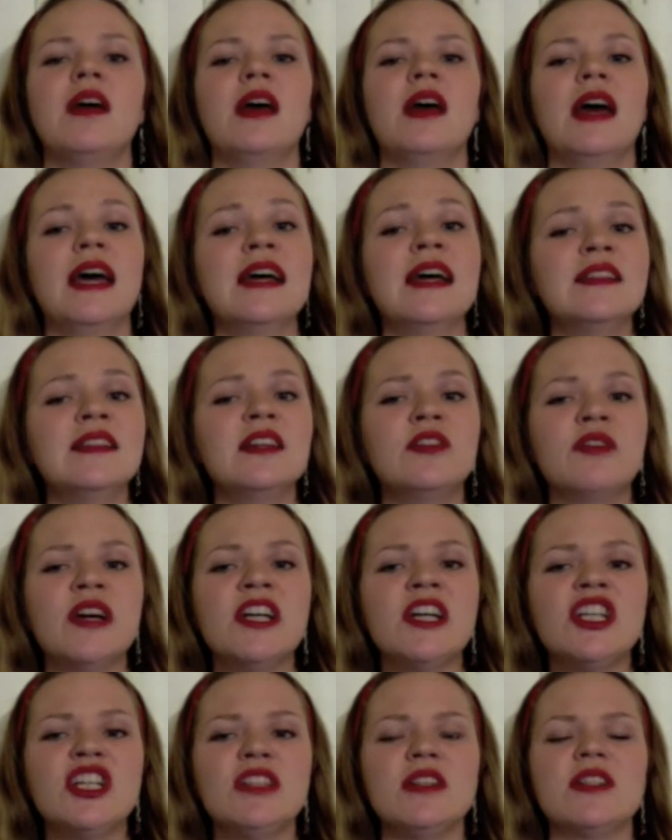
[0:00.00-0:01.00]
And
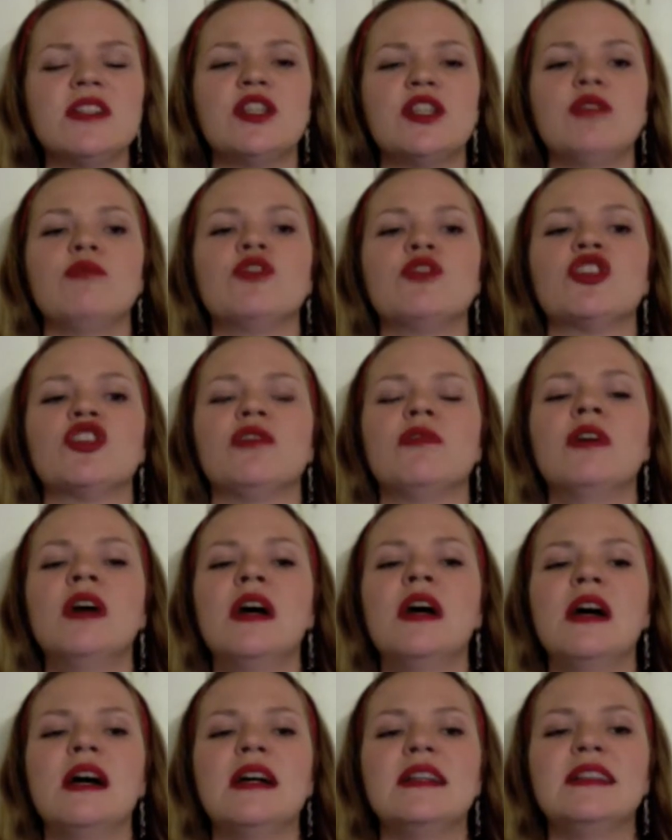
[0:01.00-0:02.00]
aggression, as usual,
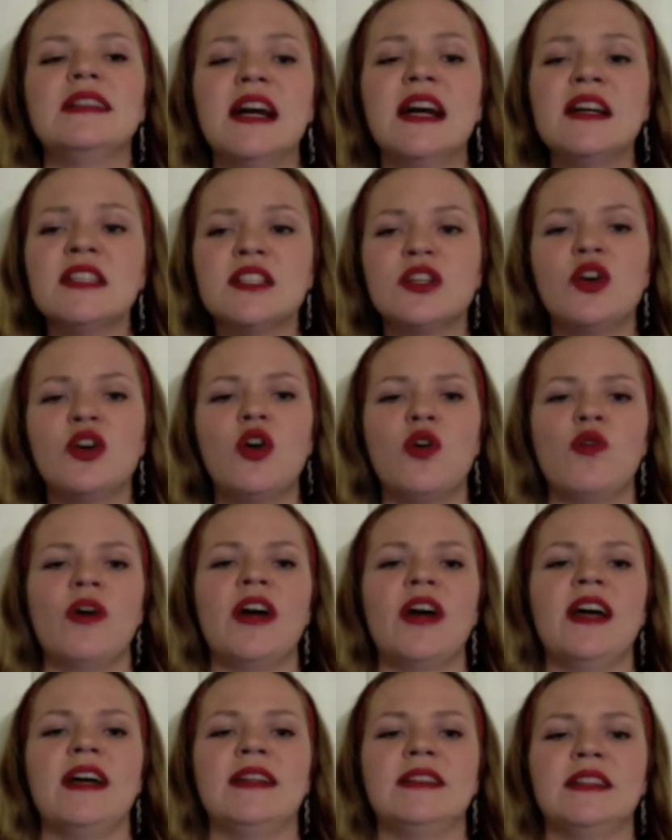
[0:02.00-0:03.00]
does go
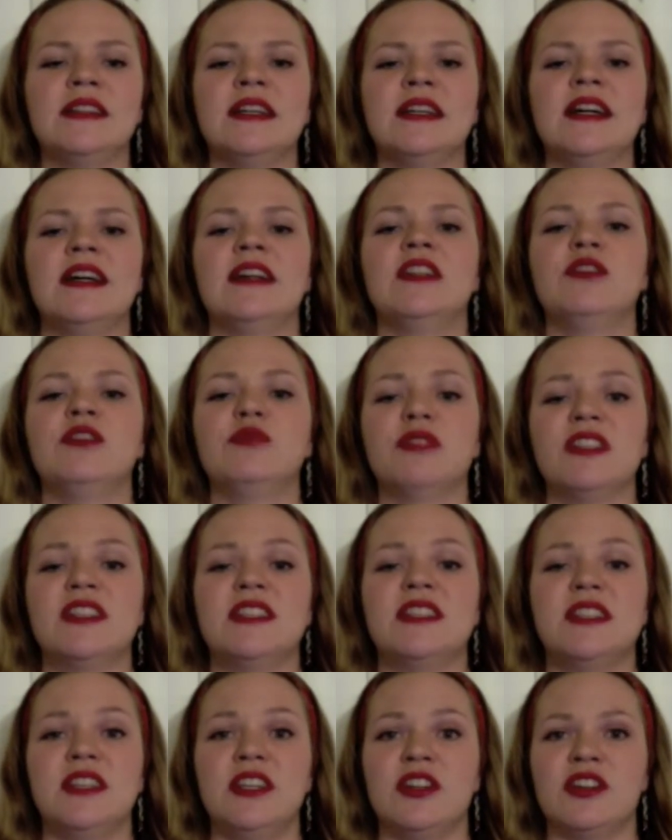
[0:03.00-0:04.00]
hand in hand with
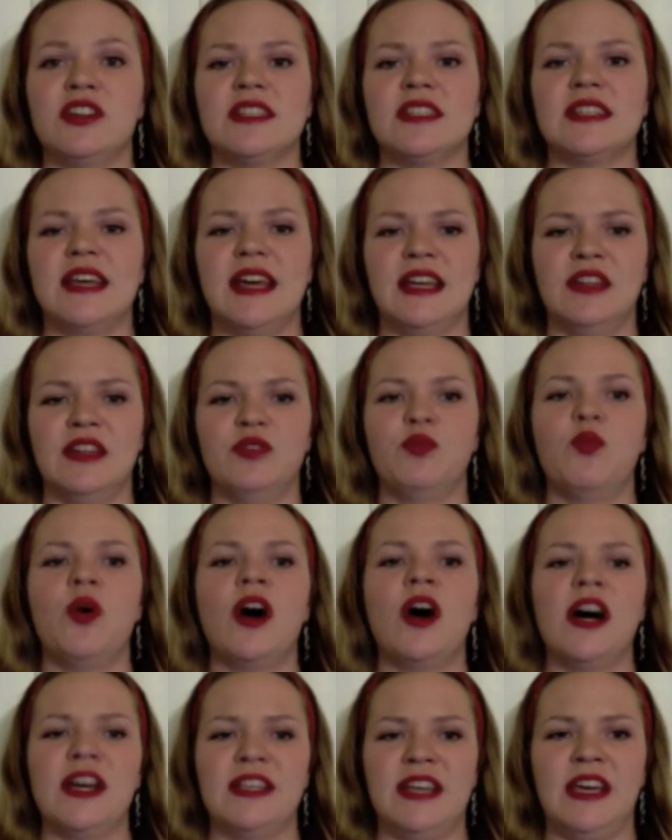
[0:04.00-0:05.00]
tears and
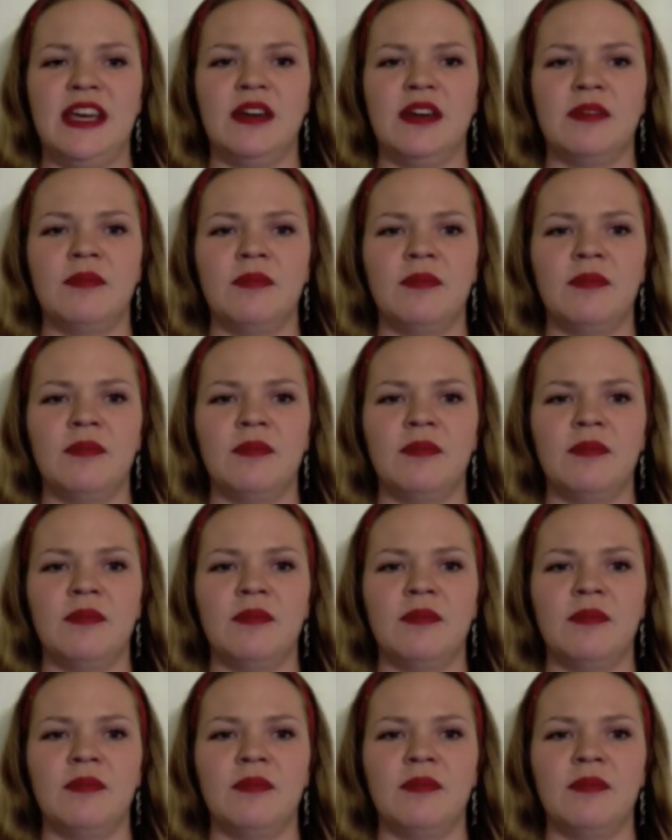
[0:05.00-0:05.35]
whining.